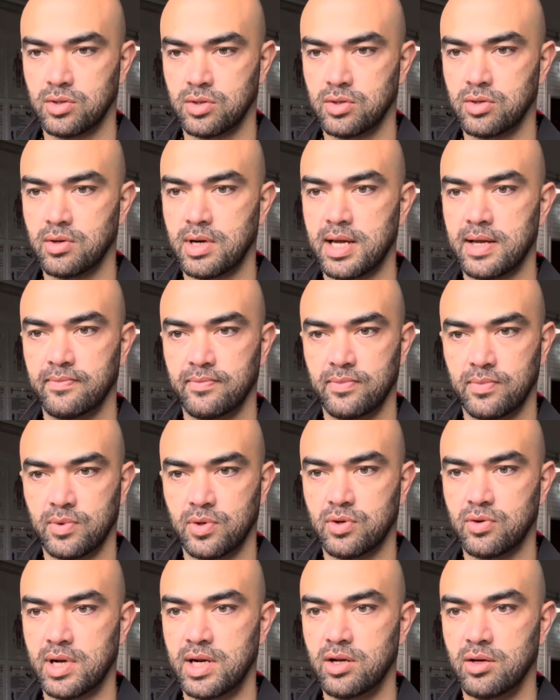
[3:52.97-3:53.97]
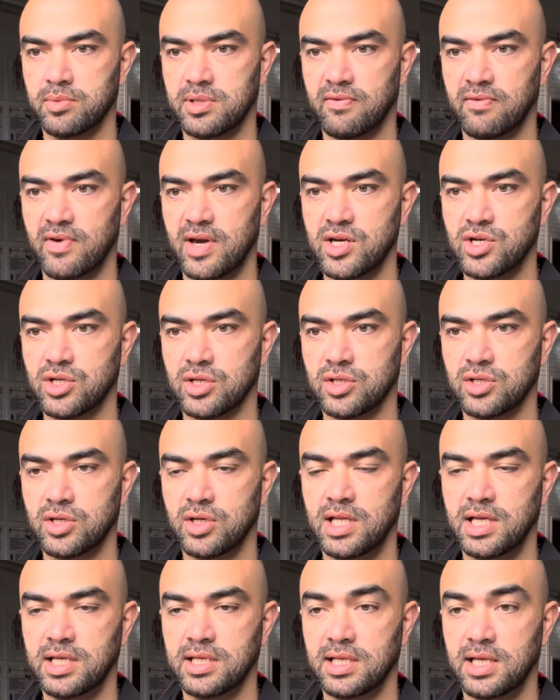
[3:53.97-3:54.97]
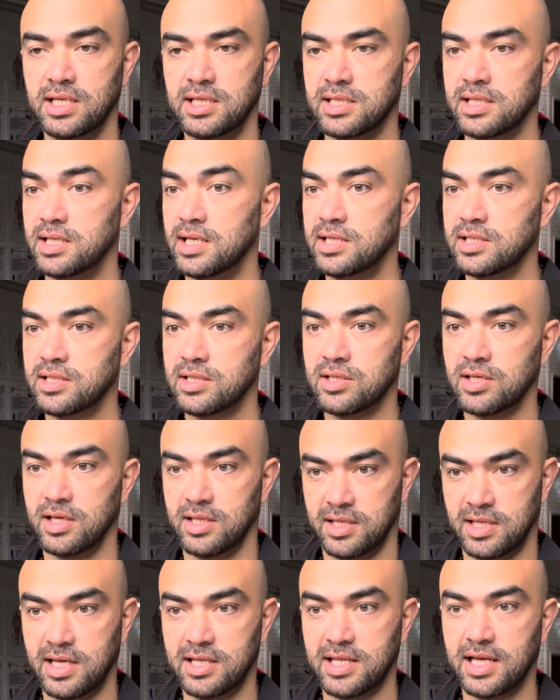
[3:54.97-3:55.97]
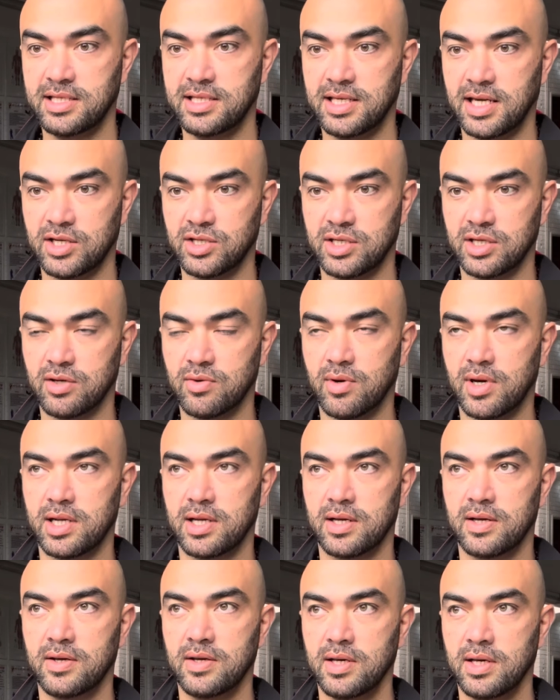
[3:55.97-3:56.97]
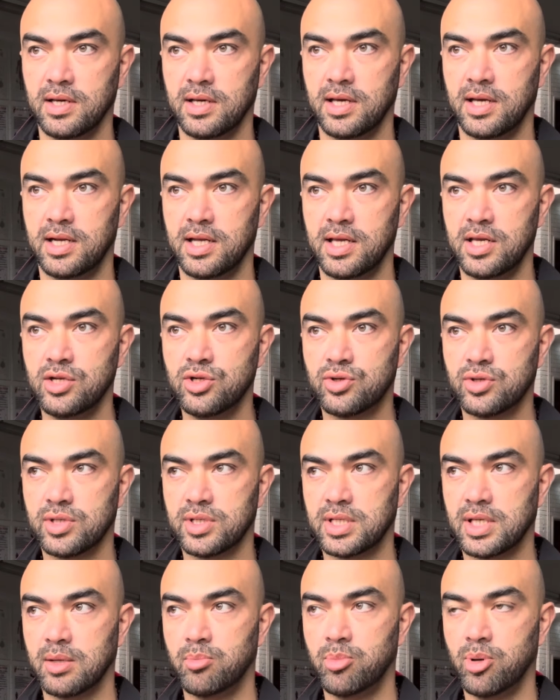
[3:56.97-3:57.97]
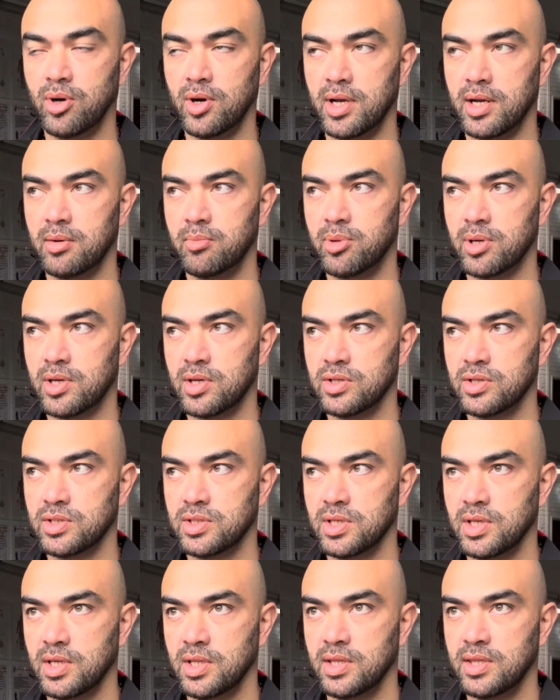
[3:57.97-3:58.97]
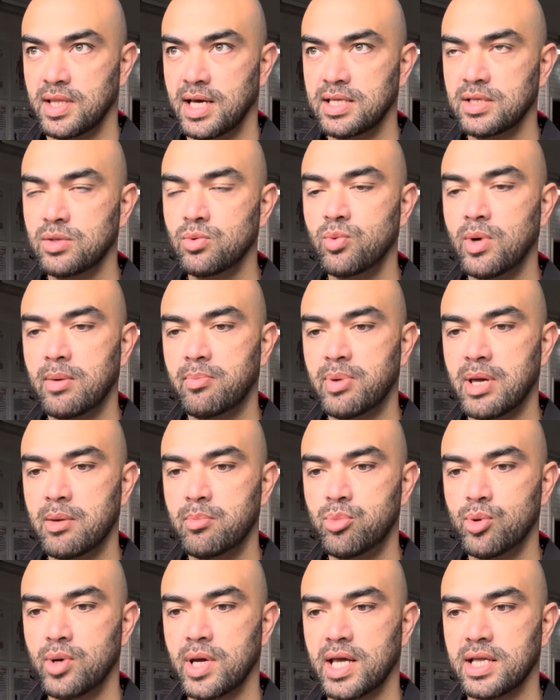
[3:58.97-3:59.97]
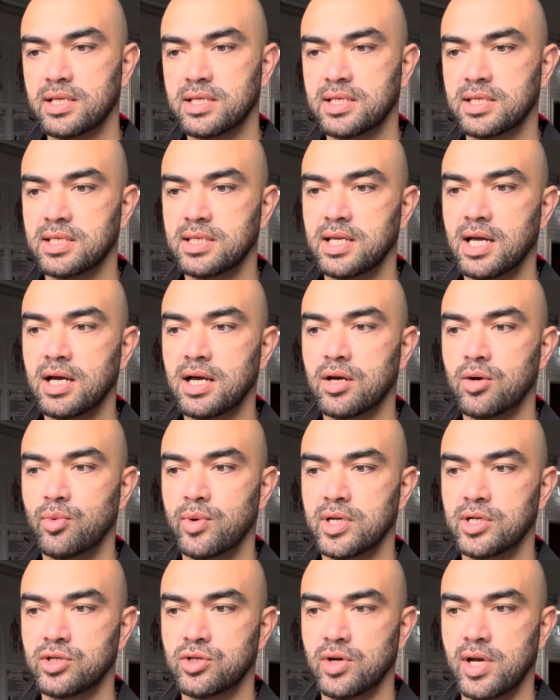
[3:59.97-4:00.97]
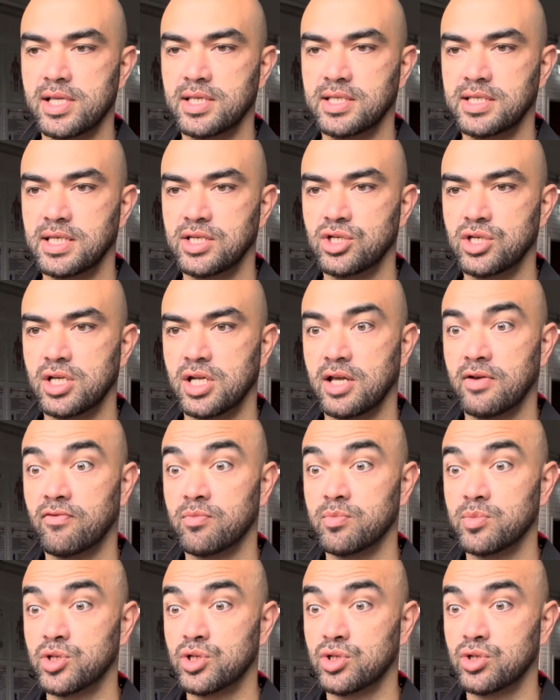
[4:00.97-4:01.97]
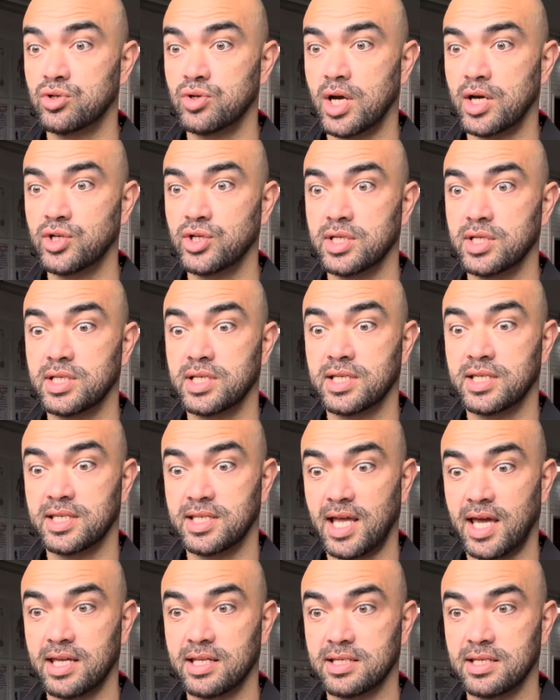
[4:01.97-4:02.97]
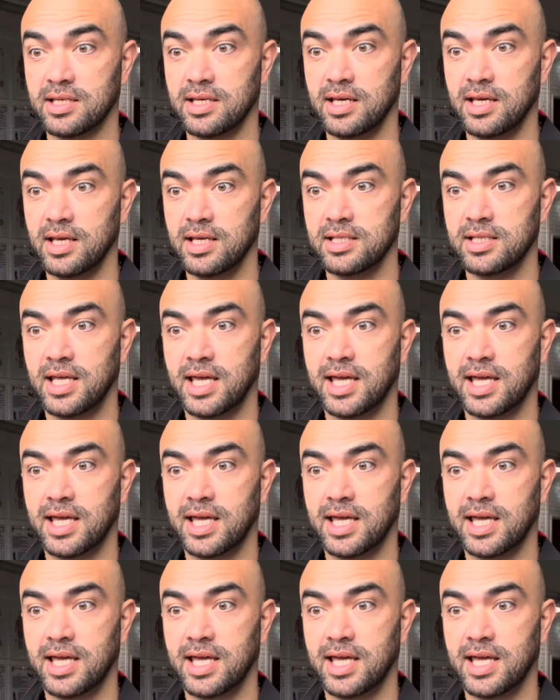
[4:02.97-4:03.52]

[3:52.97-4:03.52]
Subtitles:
Great observation. So that's actually quite an interesting point, because that's where people get stuck when transitioning from structure to state. They